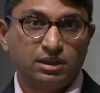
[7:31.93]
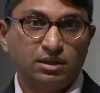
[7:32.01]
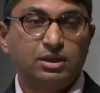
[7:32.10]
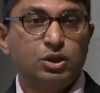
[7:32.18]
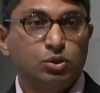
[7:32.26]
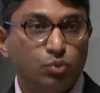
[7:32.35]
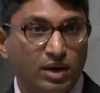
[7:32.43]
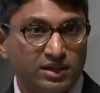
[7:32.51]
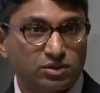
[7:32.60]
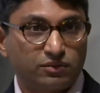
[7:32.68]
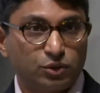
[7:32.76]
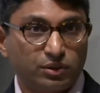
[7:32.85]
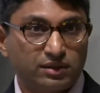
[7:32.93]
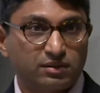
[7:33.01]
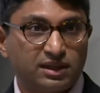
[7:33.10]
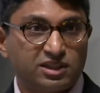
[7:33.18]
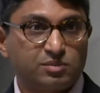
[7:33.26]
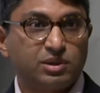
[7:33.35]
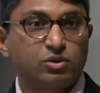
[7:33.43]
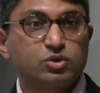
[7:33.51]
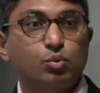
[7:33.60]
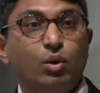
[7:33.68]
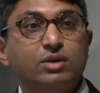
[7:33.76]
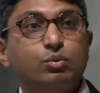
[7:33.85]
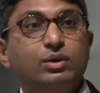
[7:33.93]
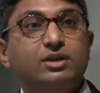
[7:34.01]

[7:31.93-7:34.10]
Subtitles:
new ways of doing things, because what we are